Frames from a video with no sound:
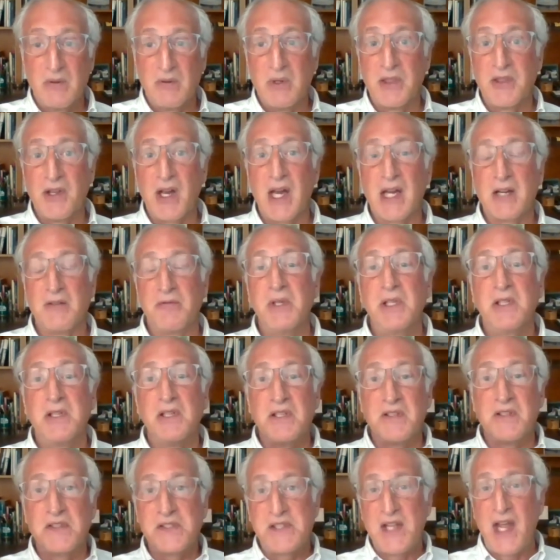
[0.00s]
We thought if we
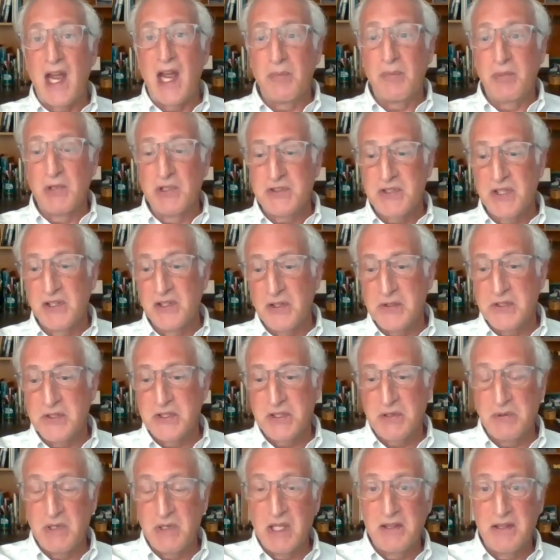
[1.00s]
could establish
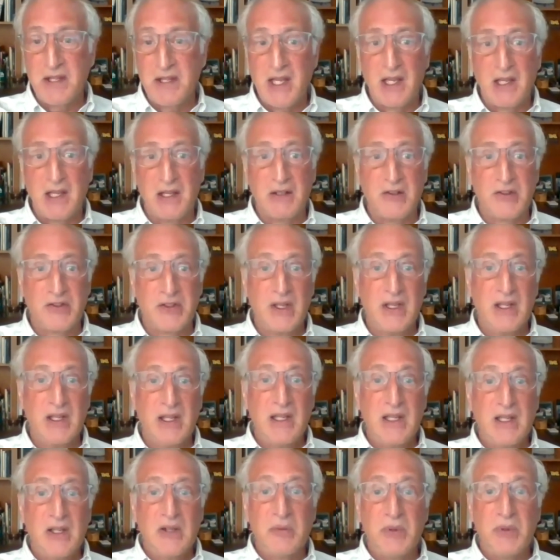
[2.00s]
those 3 things,
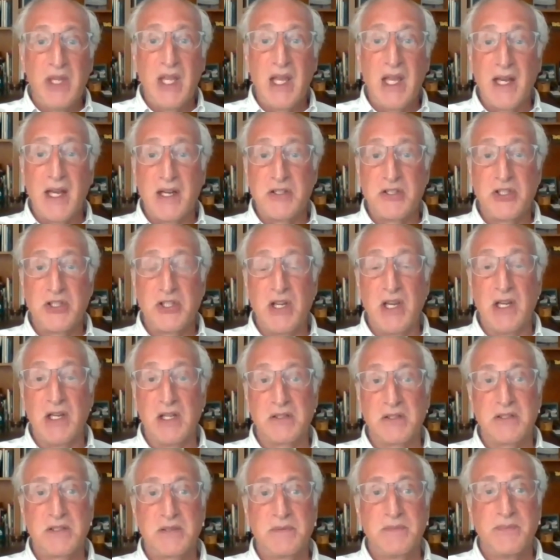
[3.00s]
we had a
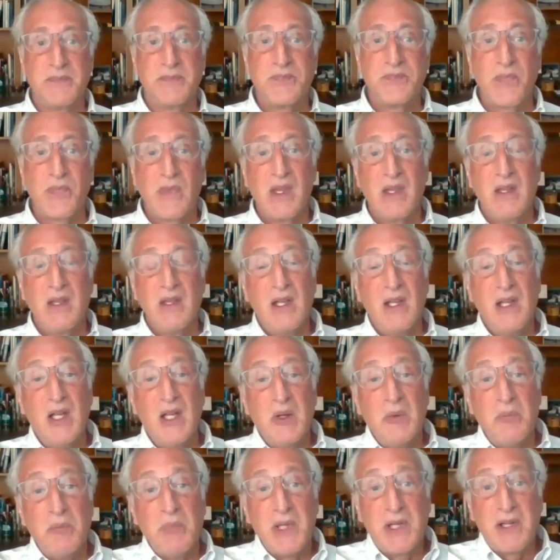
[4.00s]
chance.
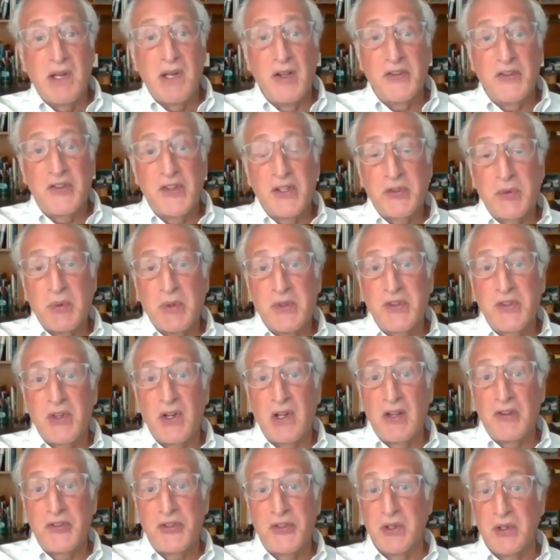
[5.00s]
Because this was
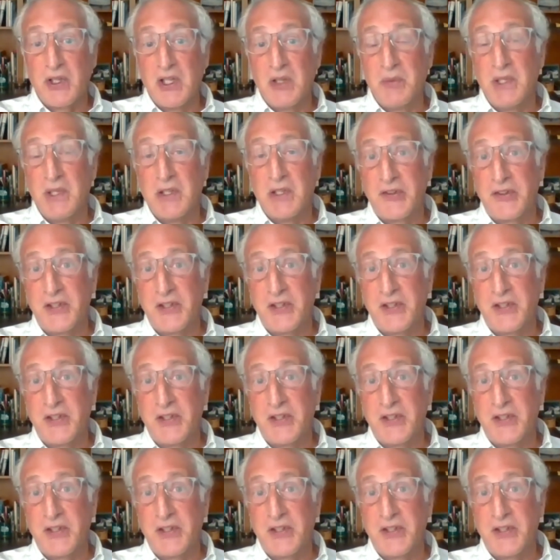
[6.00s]
also going to be a